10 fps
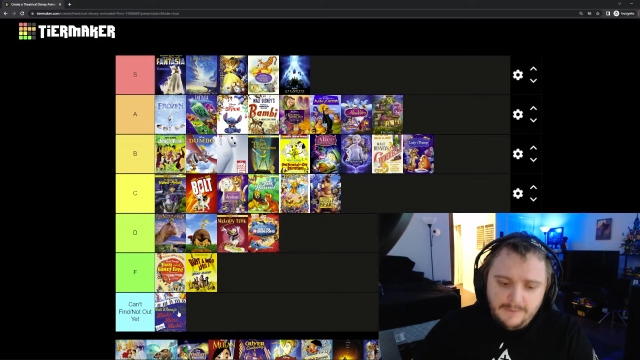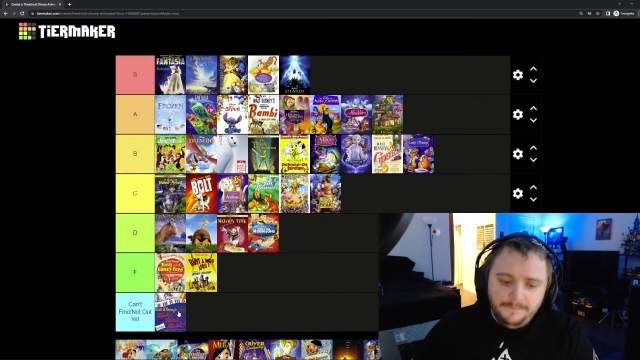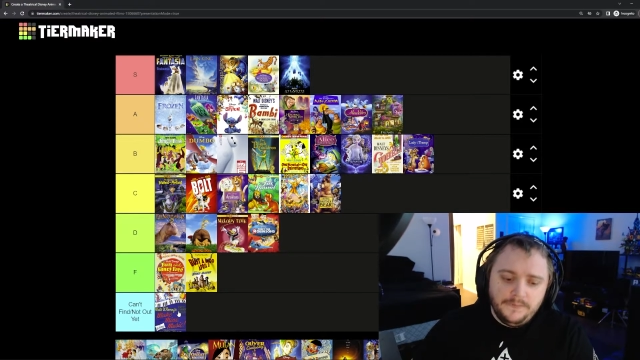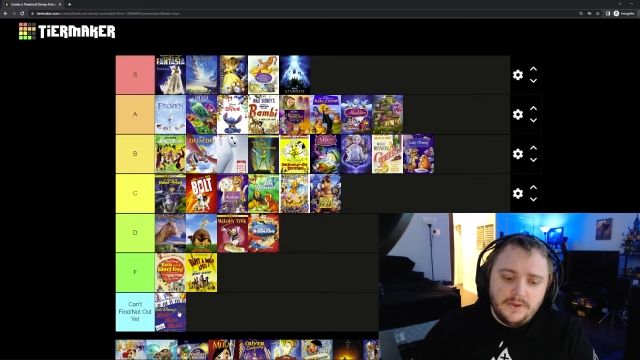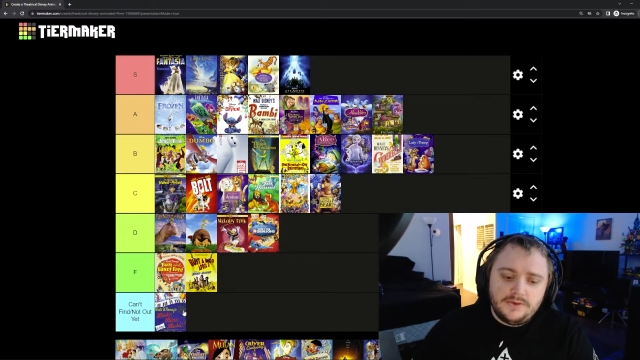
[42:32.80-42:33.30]

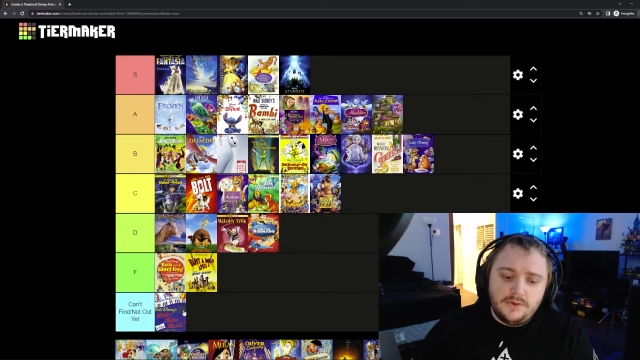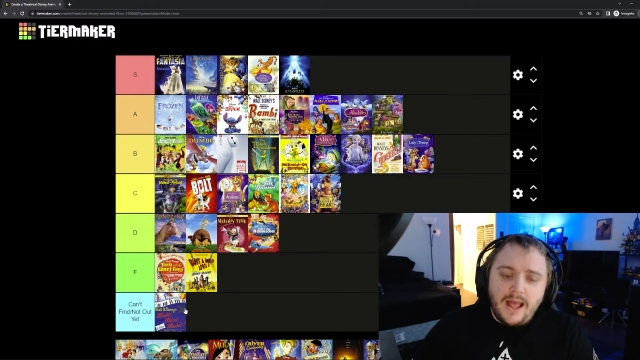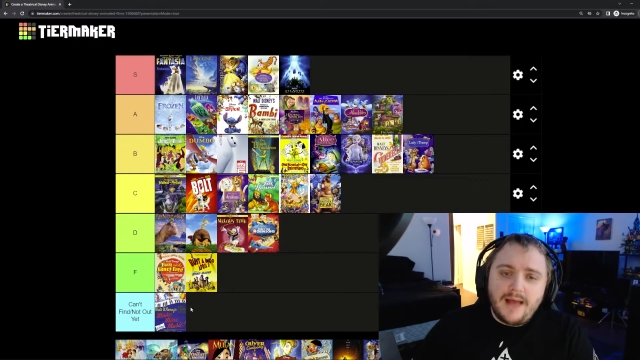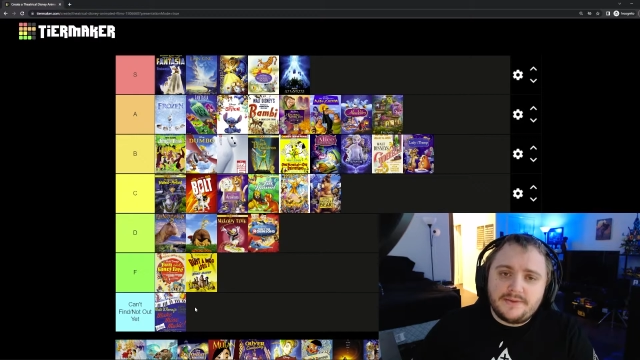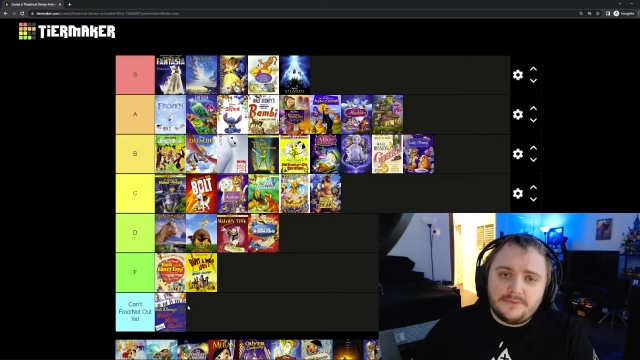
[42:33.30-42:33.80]
So
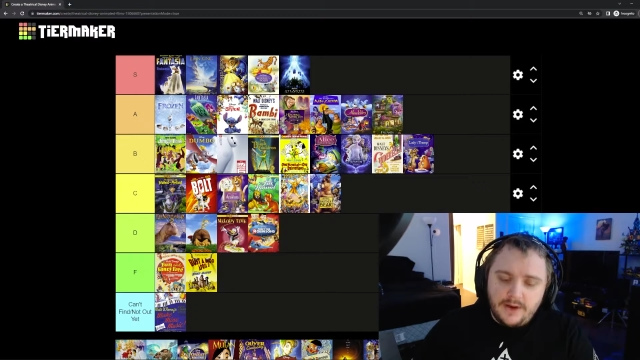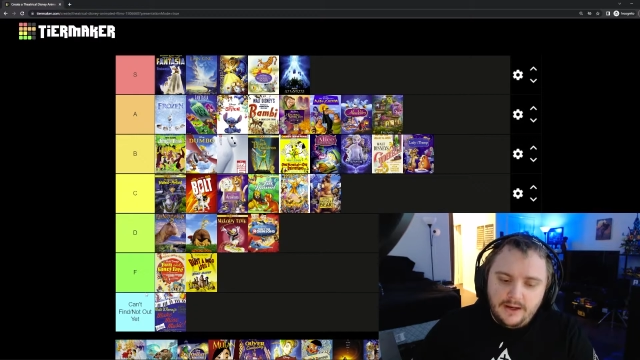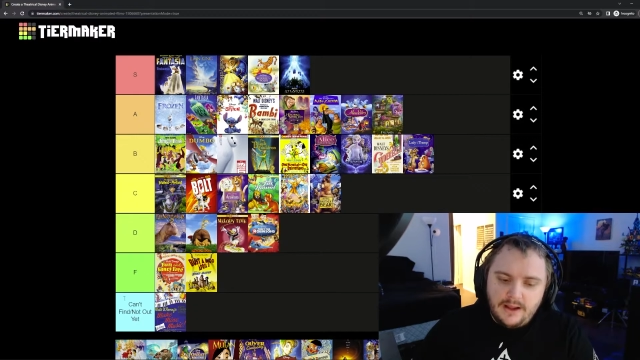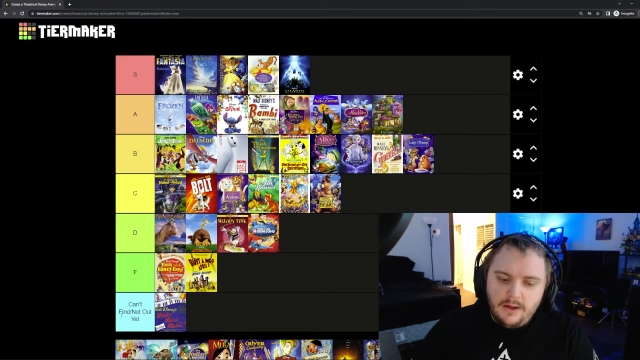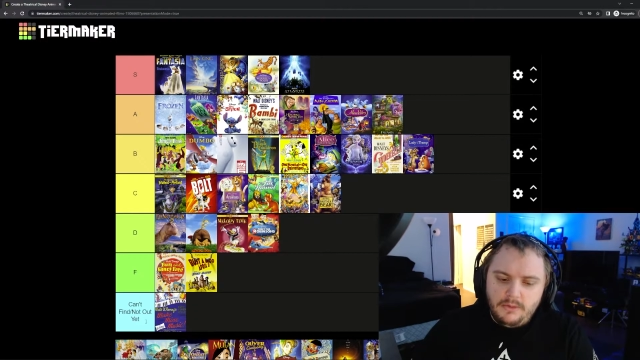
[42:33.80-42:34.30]
as of right
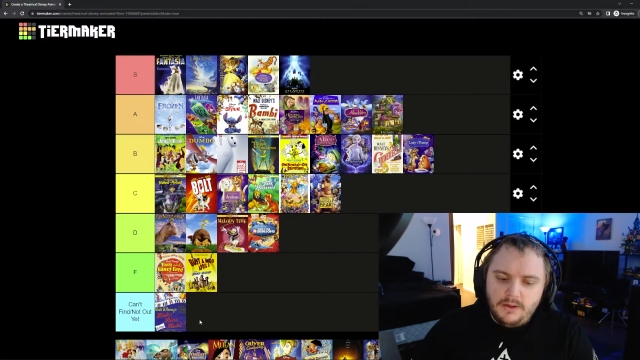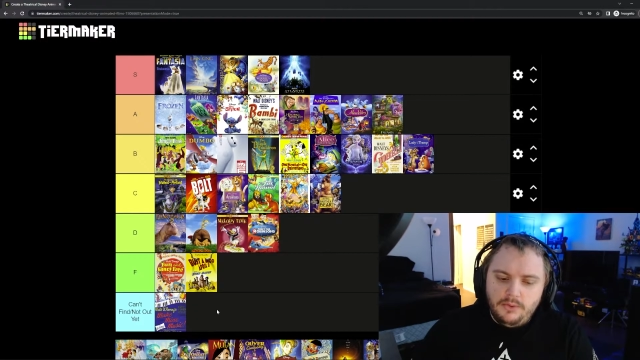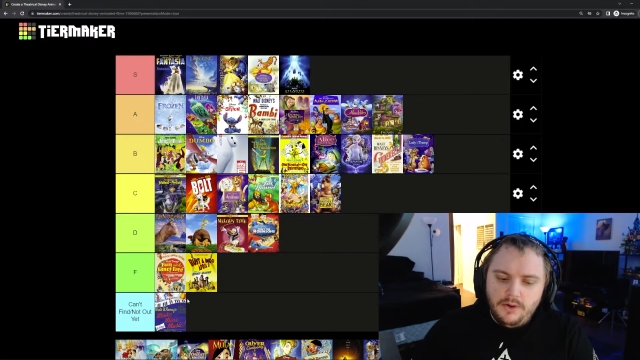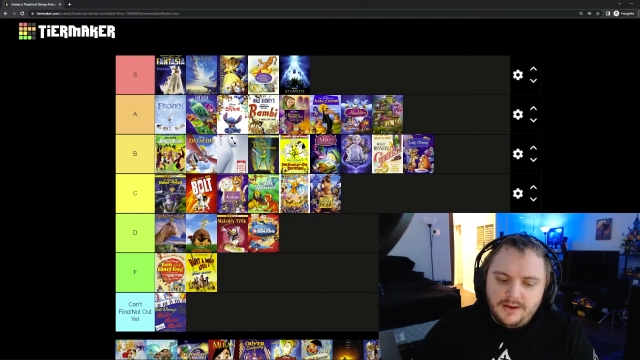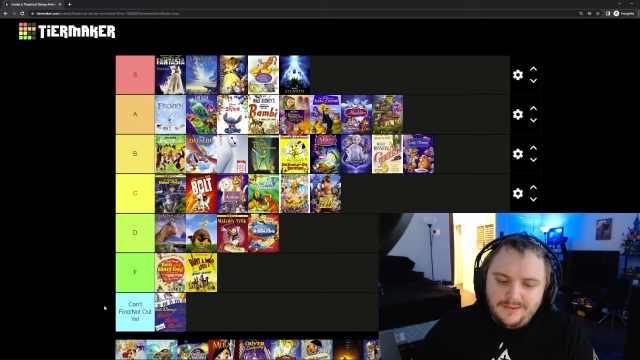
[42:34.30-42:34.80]
now, I'm going to
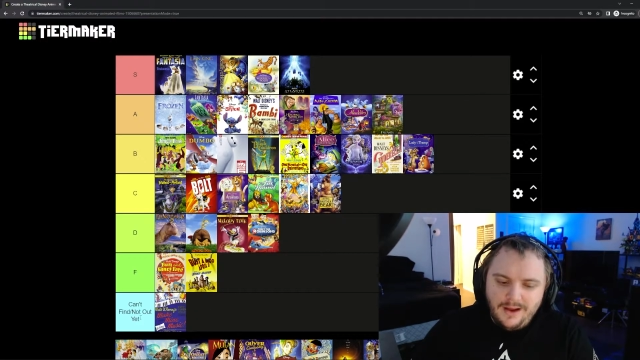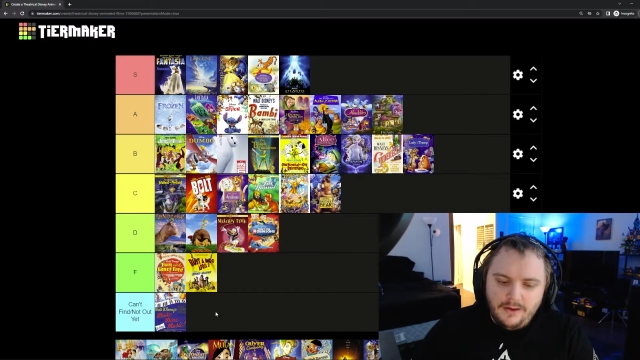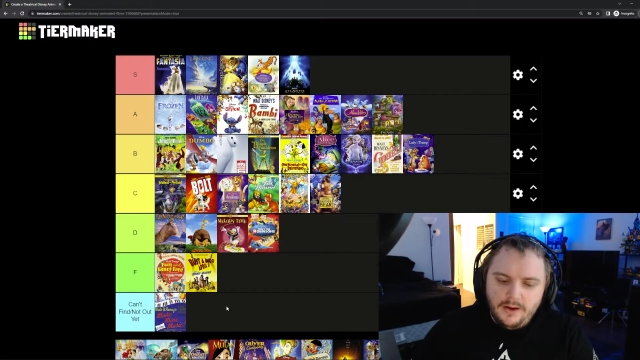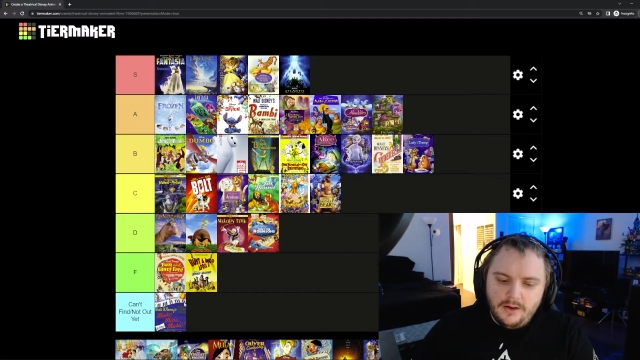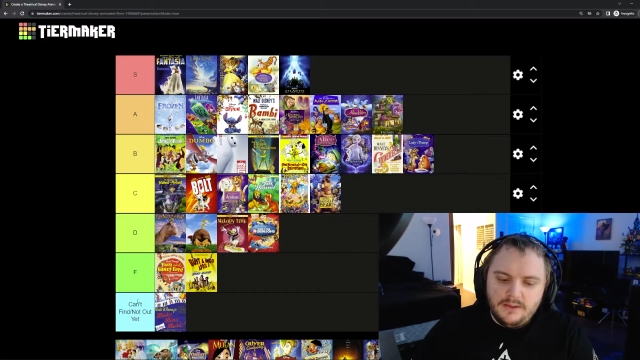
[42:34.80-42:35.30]
put it down
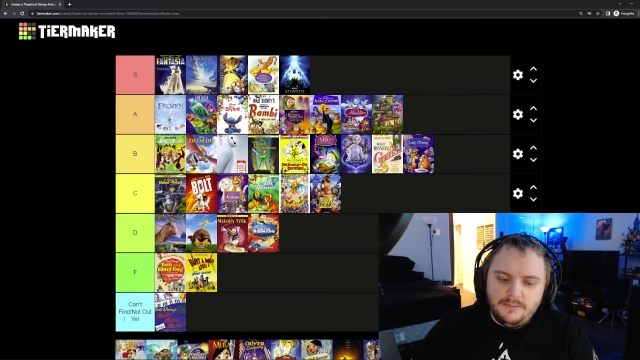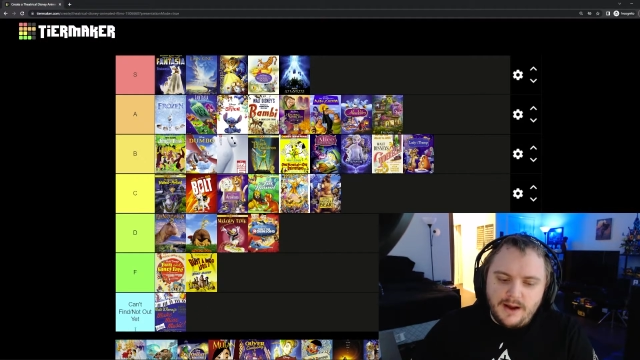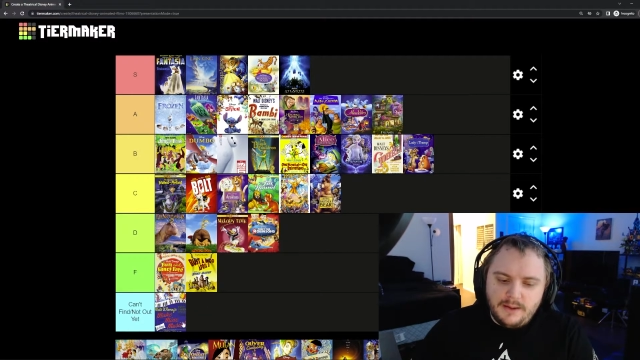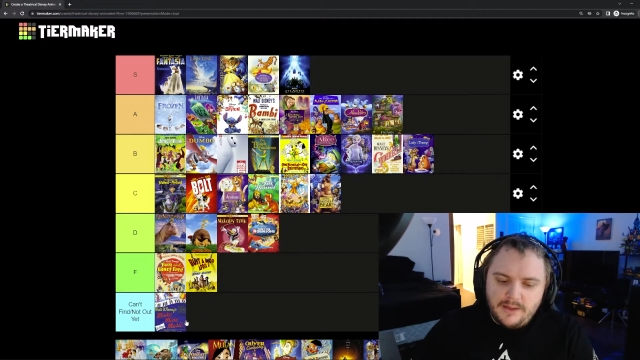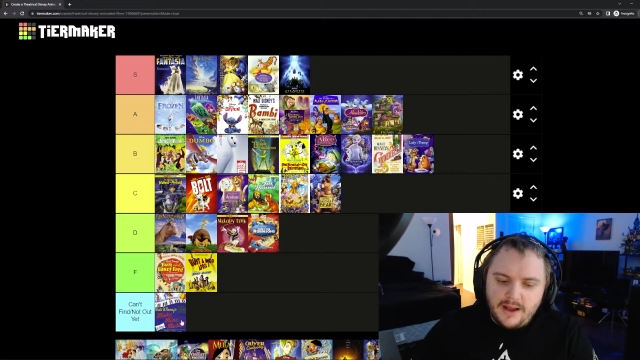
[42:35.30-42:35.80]
here in the
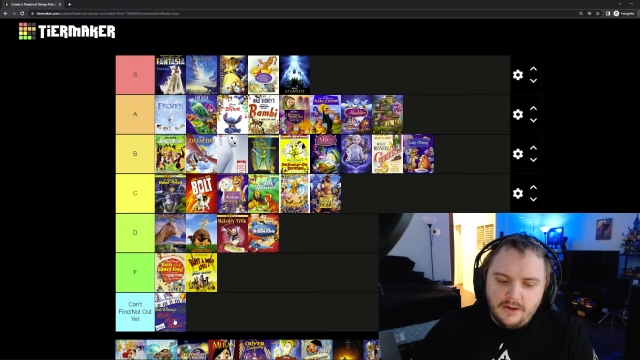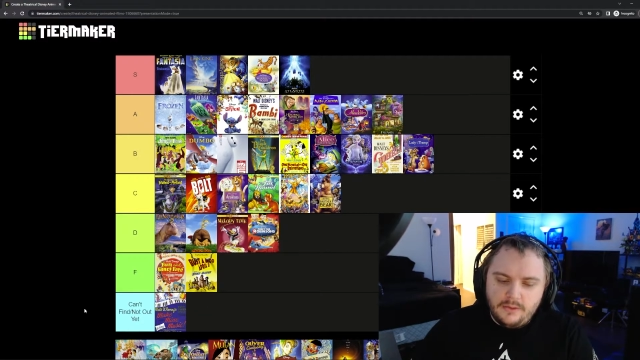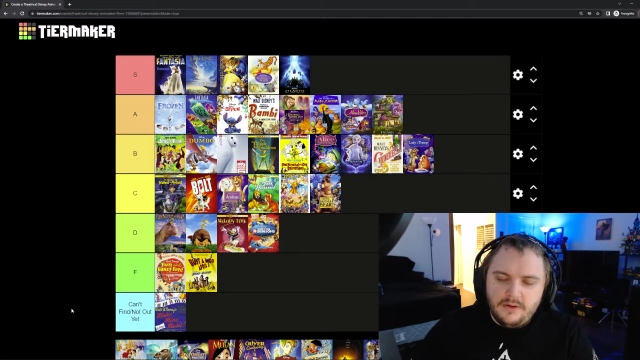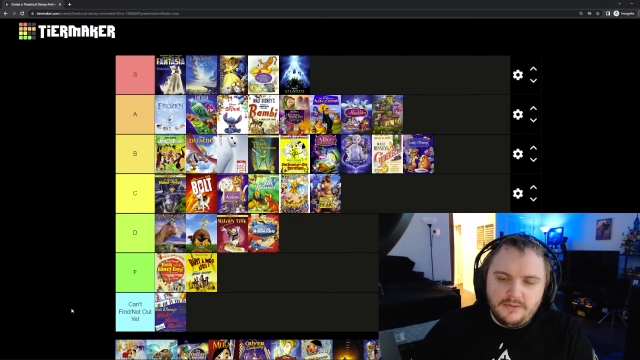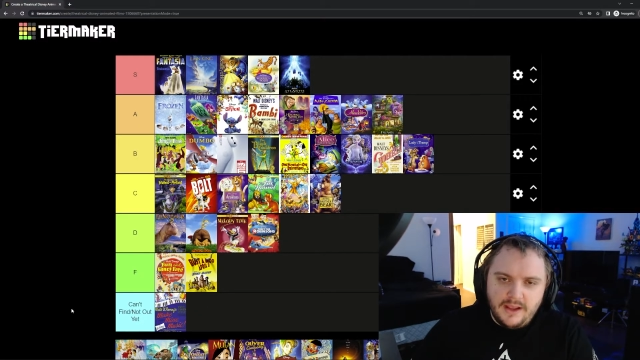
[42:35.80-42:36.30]
bottom
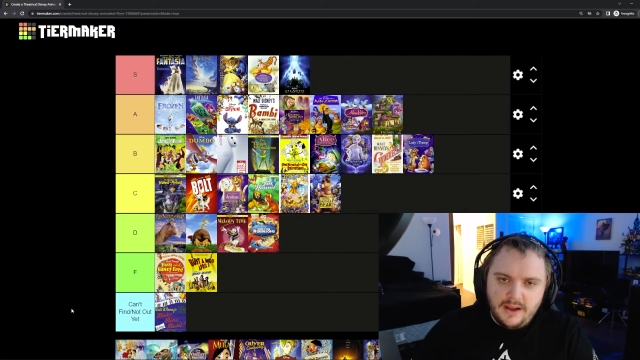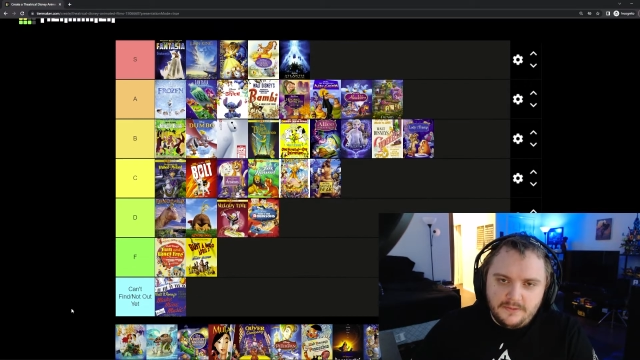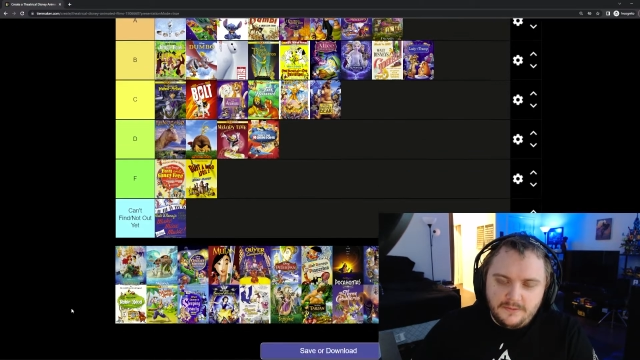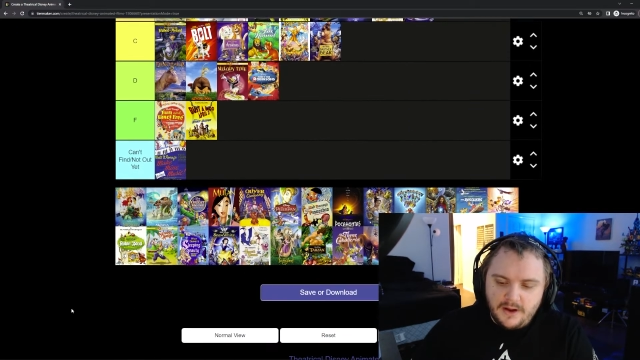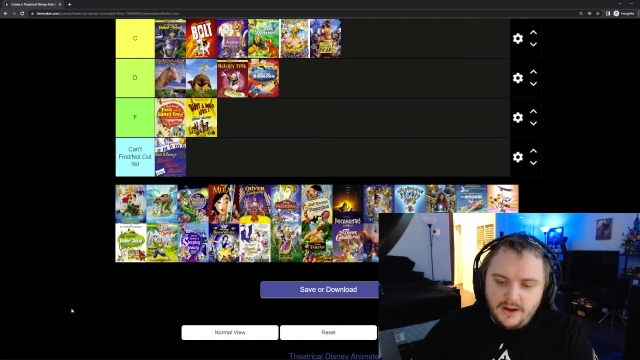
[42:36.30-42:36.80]
category of can't
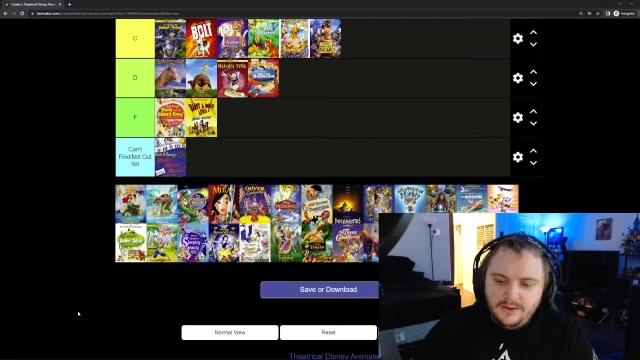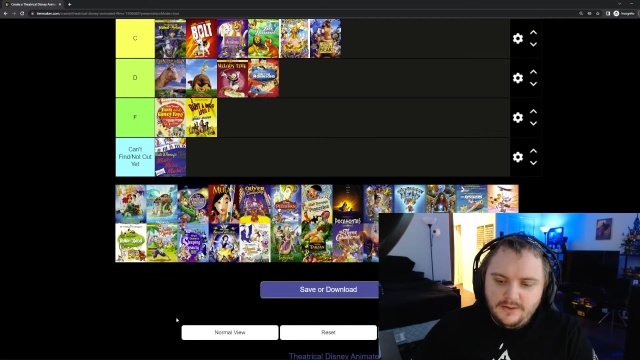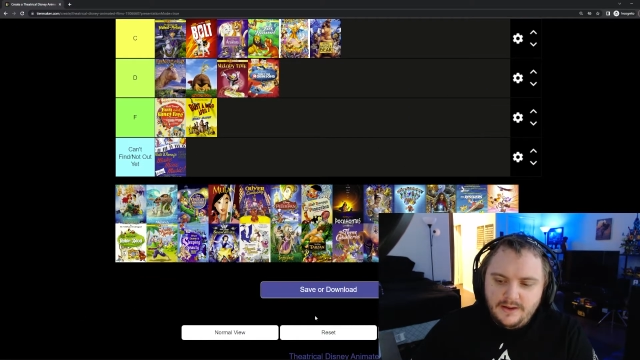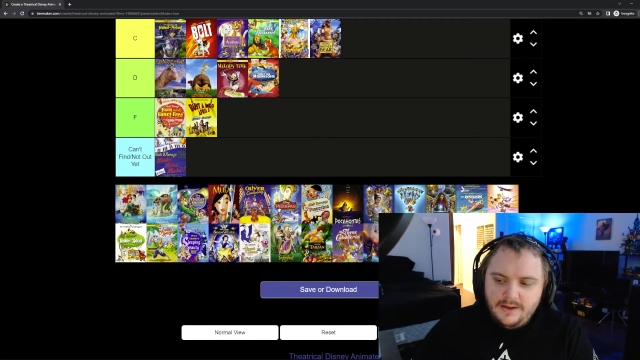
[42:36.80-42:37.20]
find.